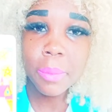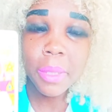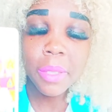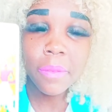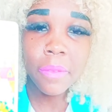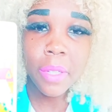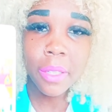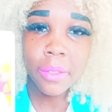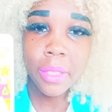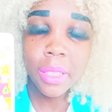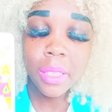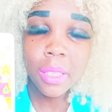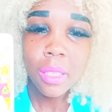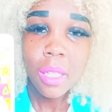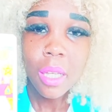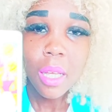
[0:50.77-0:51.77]
be very
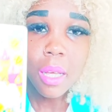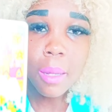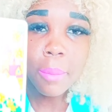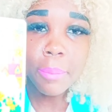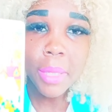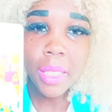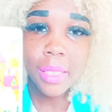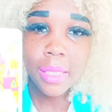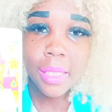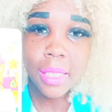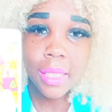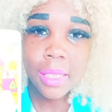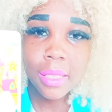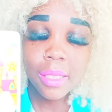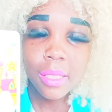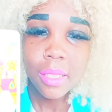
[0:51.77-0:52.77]

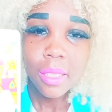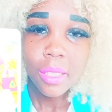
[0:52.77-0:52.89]
abundant.